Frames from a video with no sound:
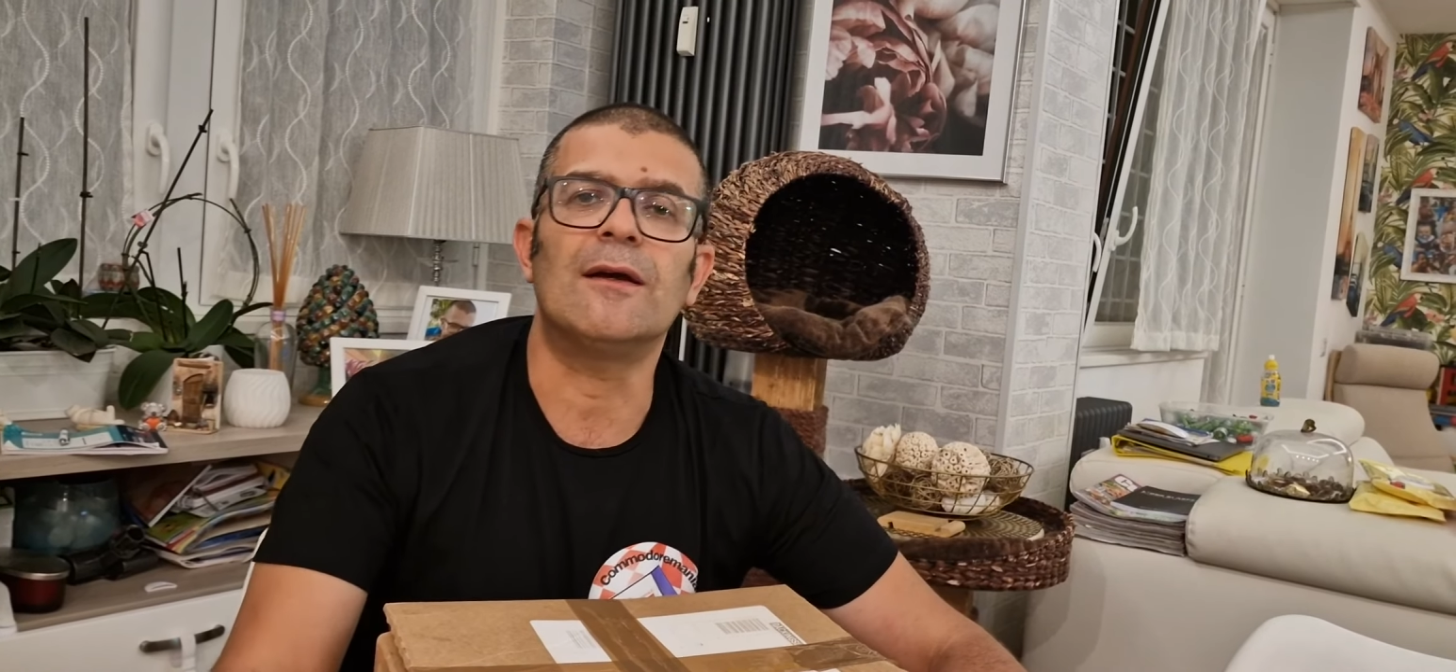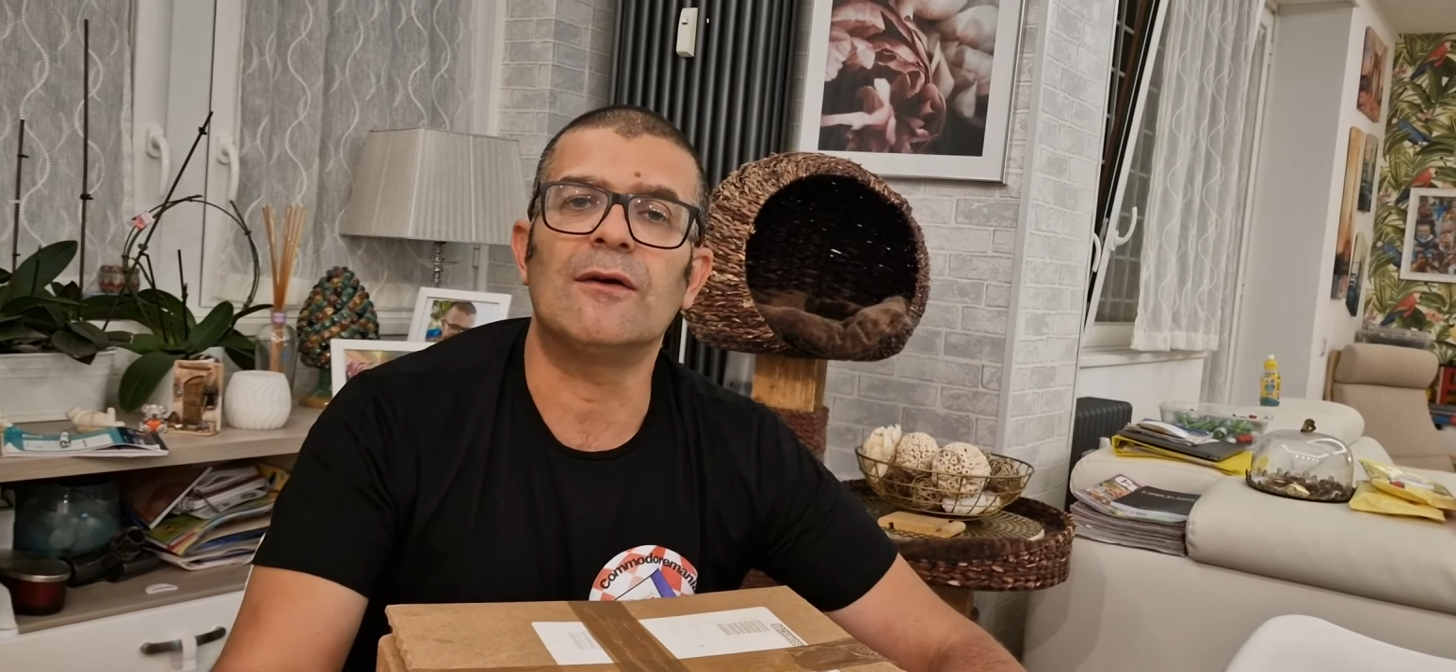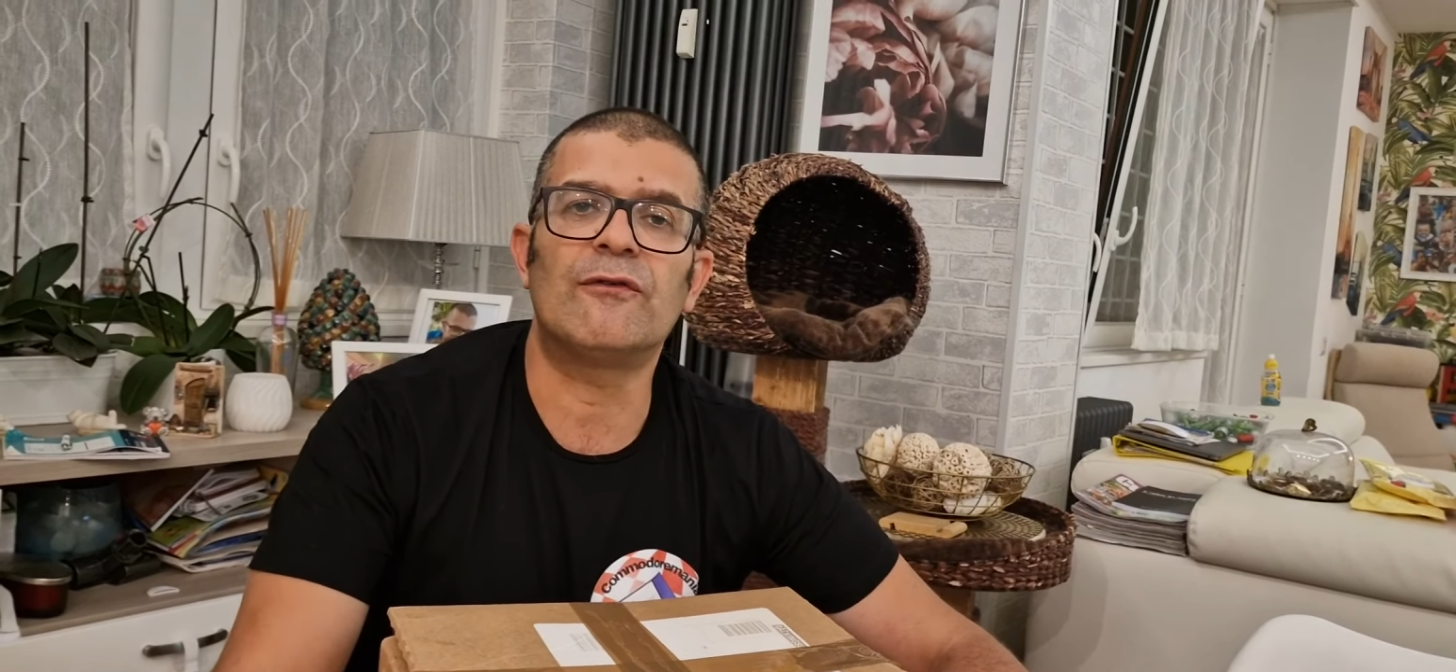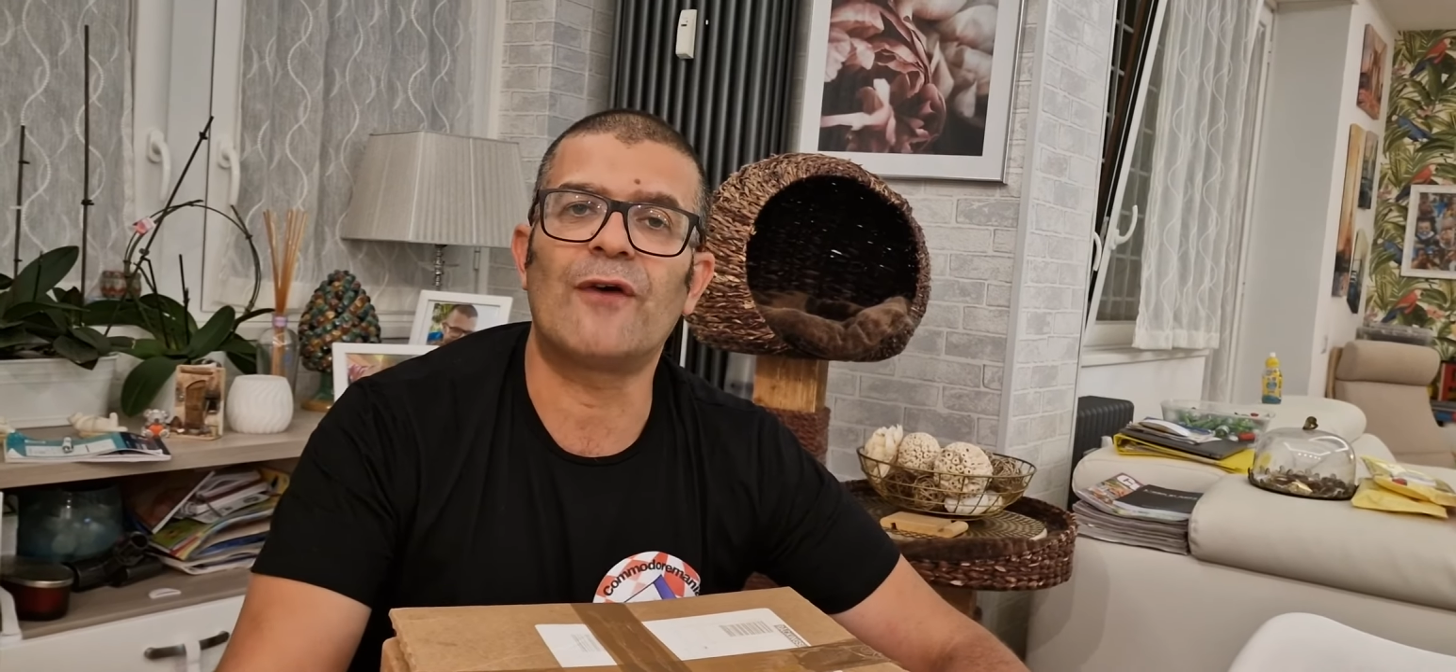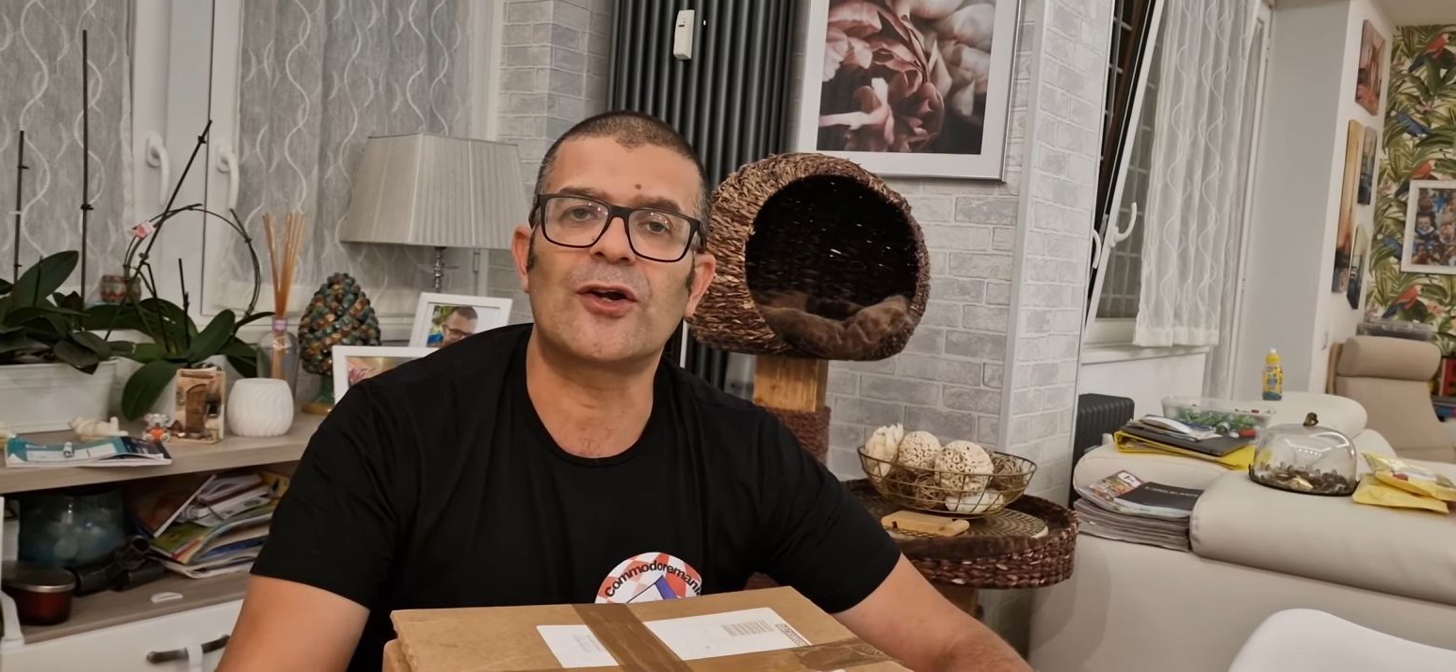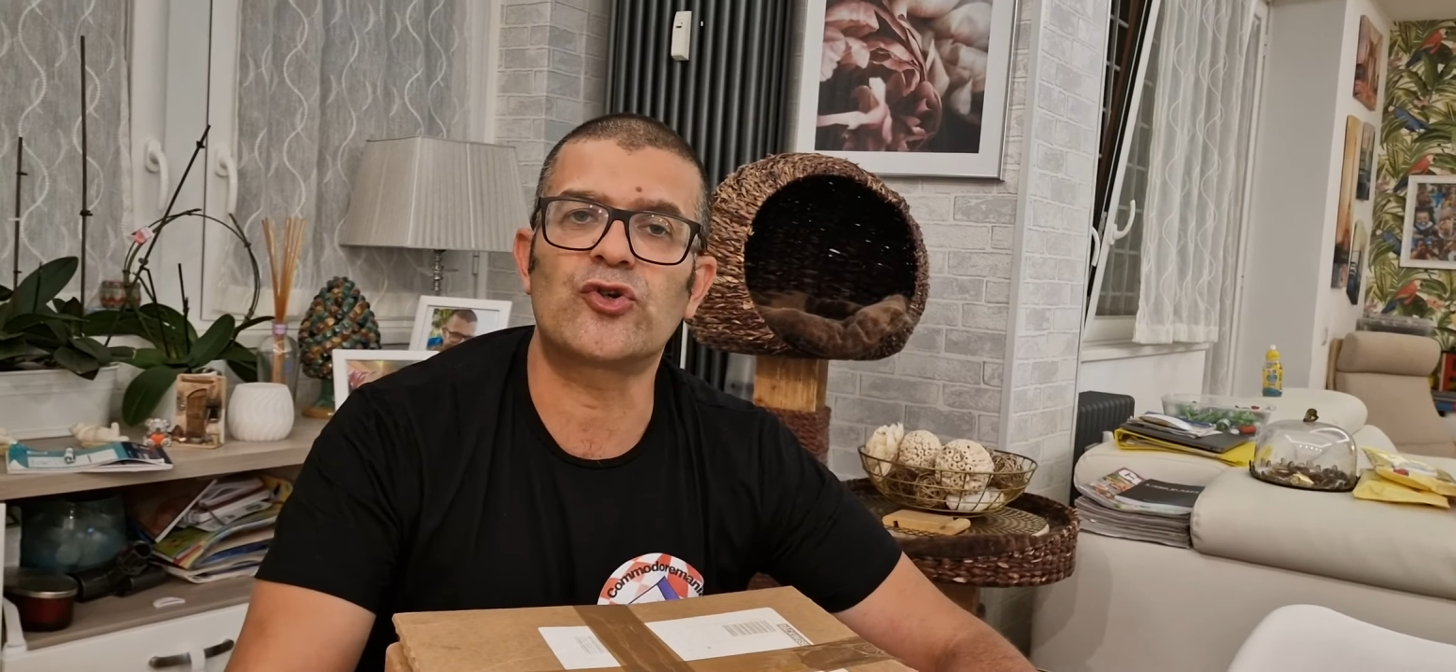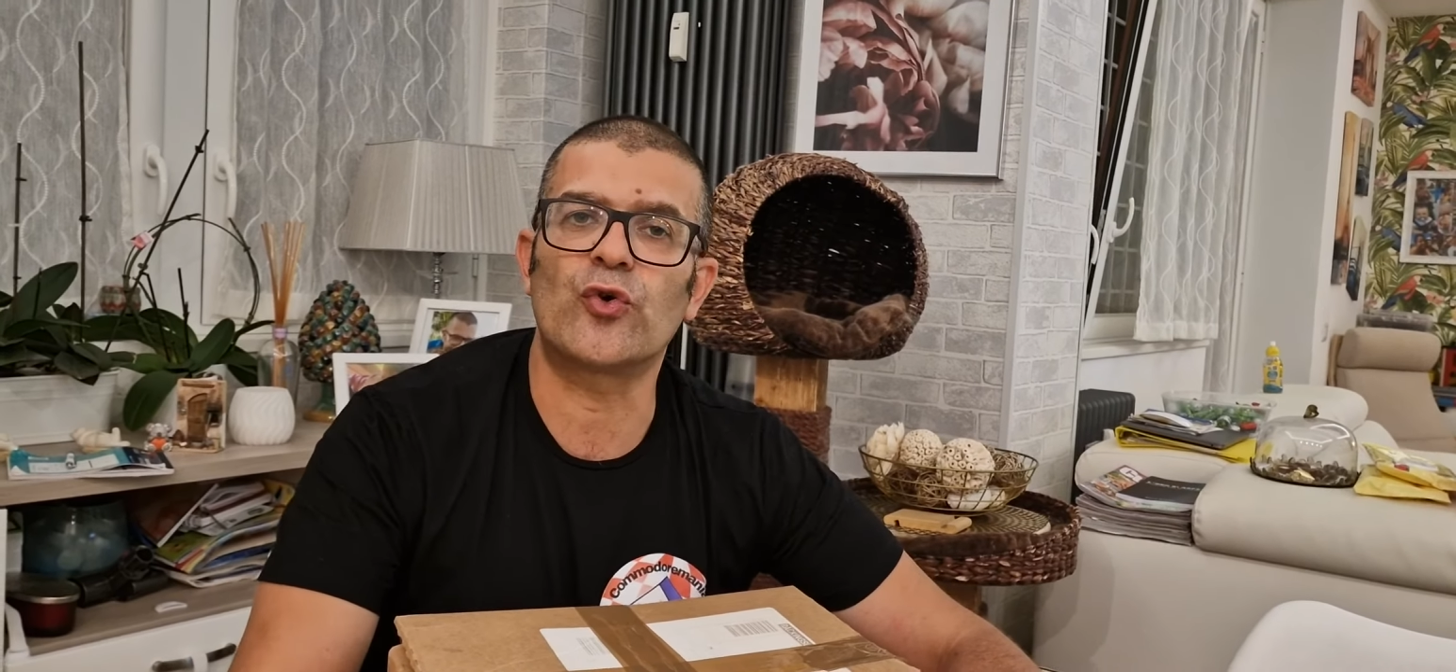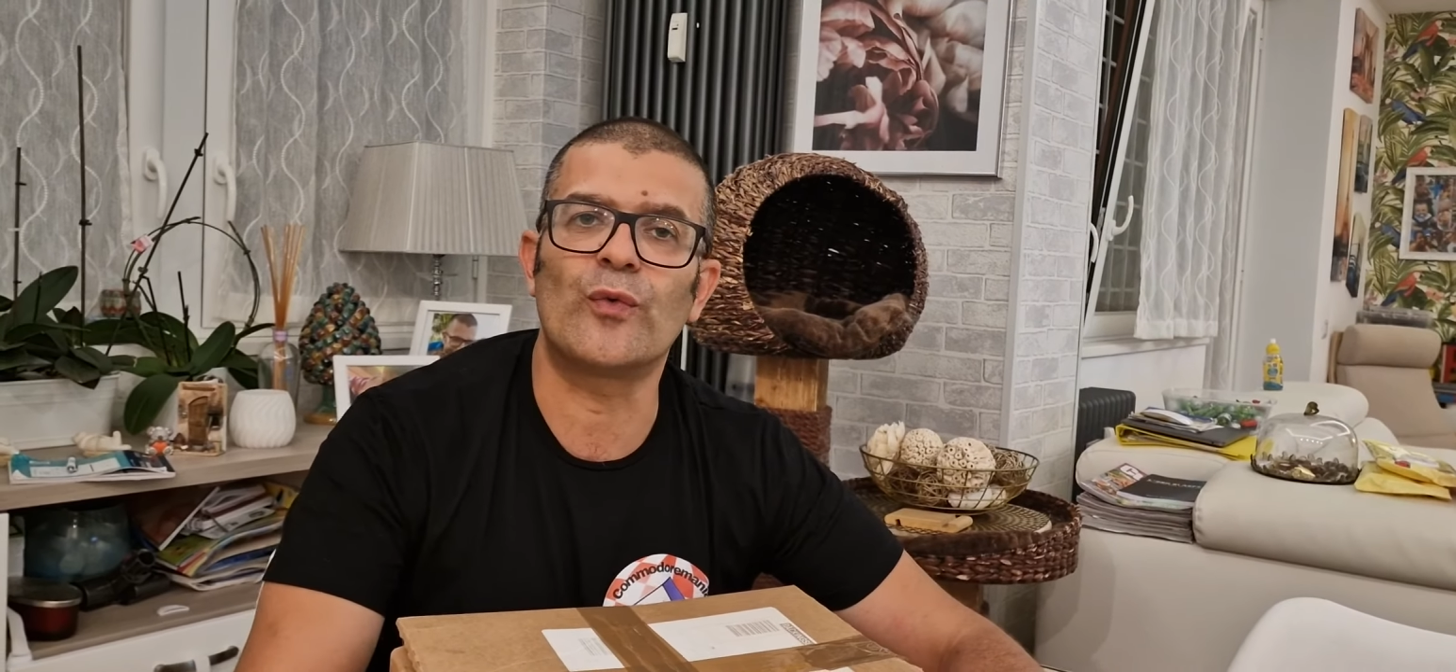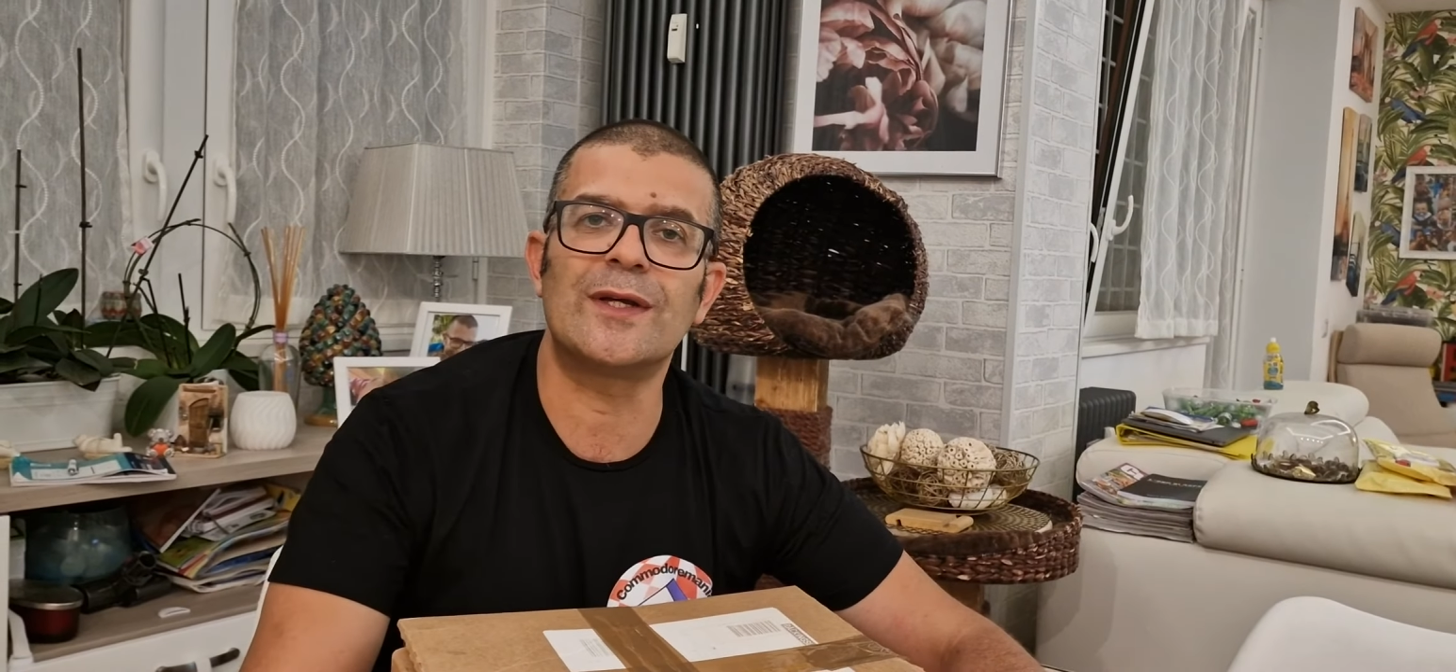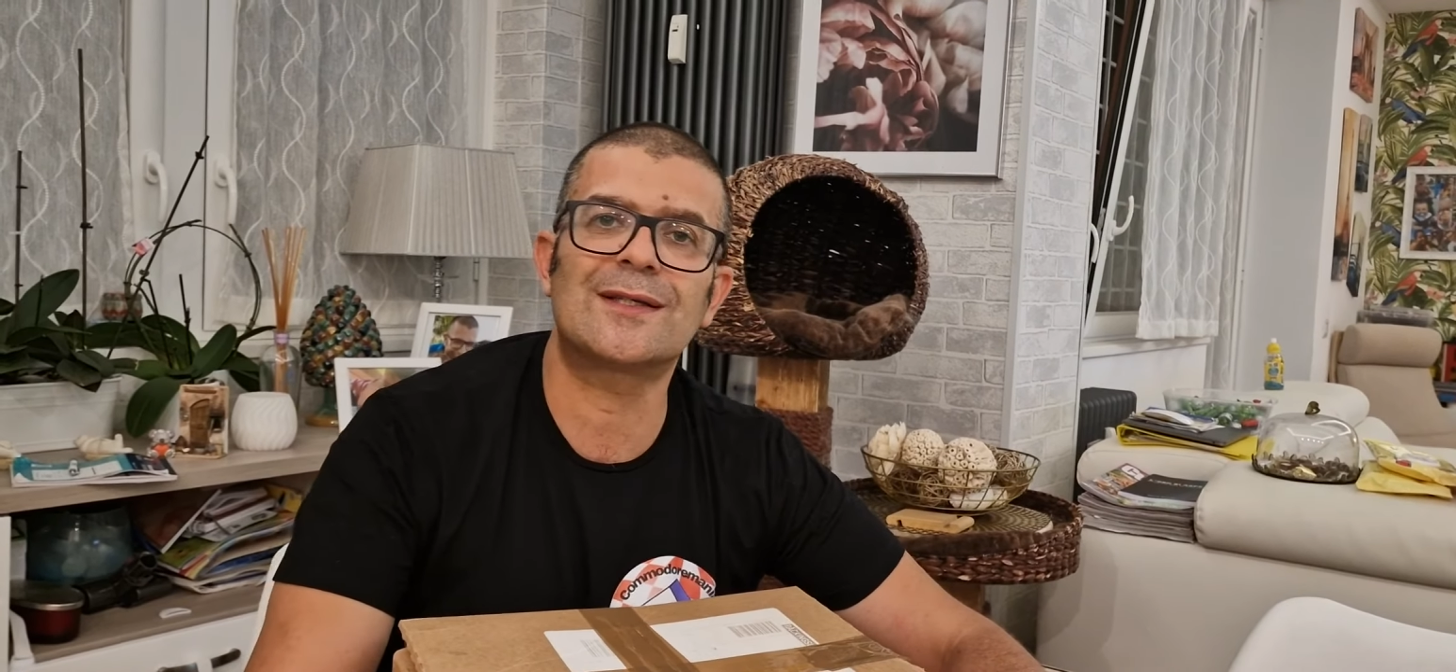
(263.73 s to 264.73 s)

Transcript: because I make